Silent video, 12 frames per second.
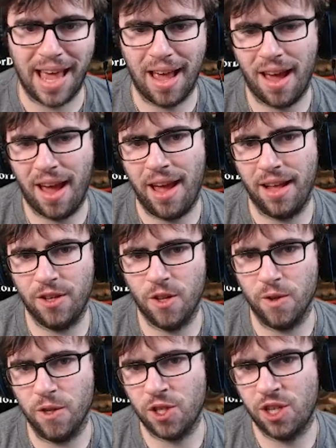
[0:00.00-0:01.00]
And, you know,
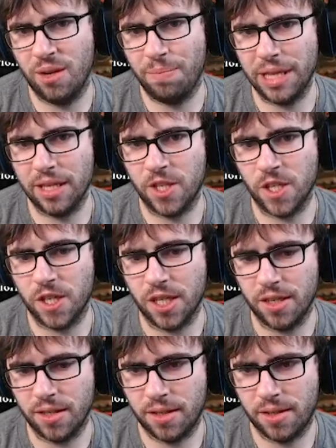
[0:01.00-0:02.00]
this could be the
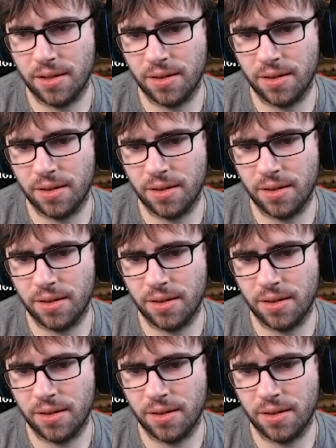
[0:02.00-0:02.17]
GG's.